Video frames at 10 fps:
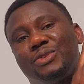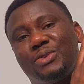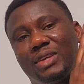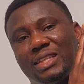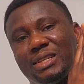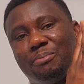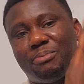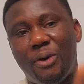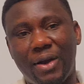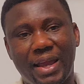to get a
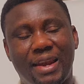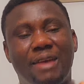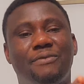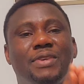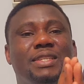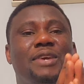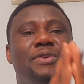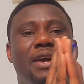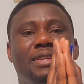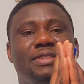bulgarian visa
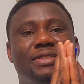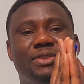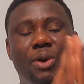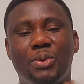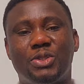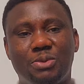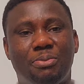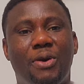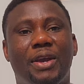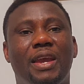you are going to
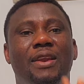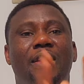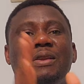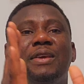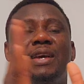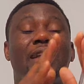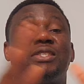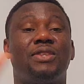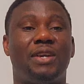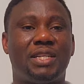bulgarian
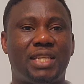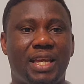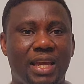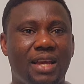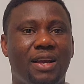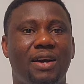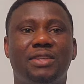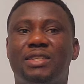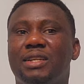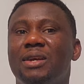it's not a schengen
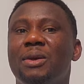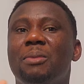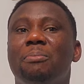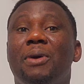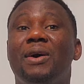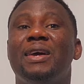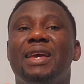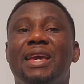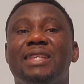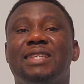country but
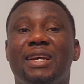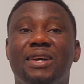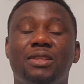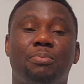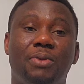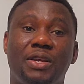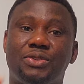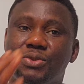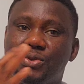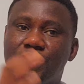it's a good
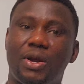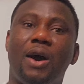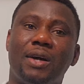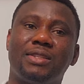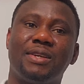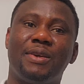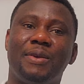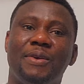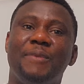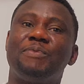place to start
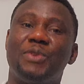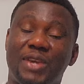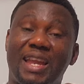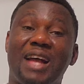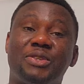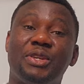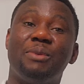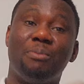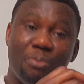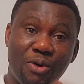you can actually
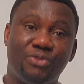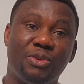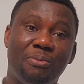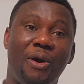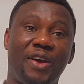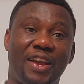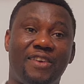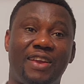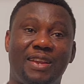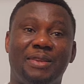move to
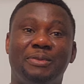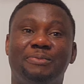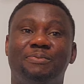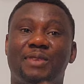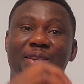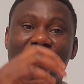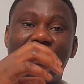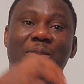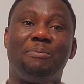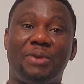bulgarian you
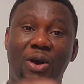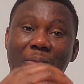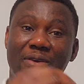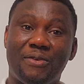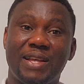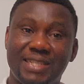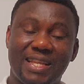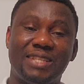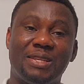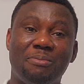know become a
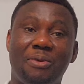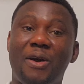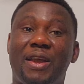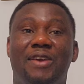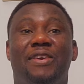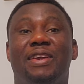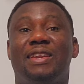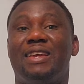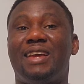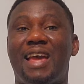resident in
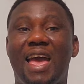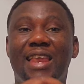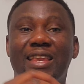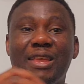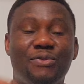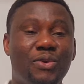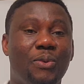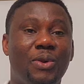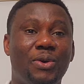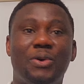bulgarian and if you
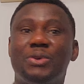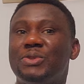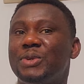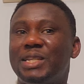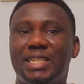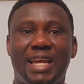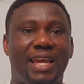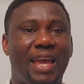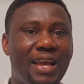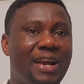want to go to a
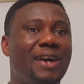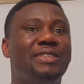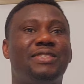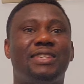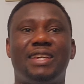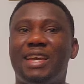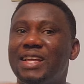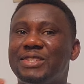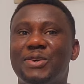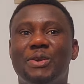Schengen country,
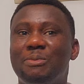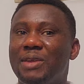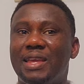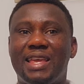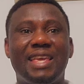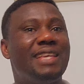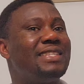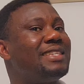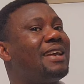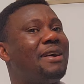it's going to be
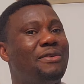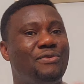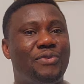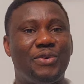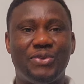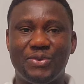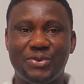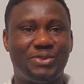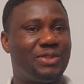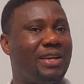easier for
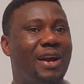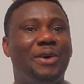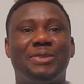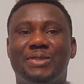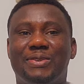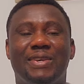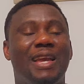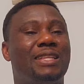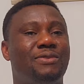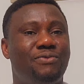you to go to.
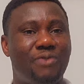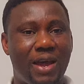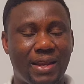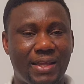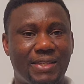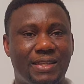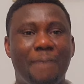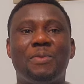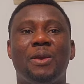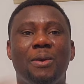It's very easier.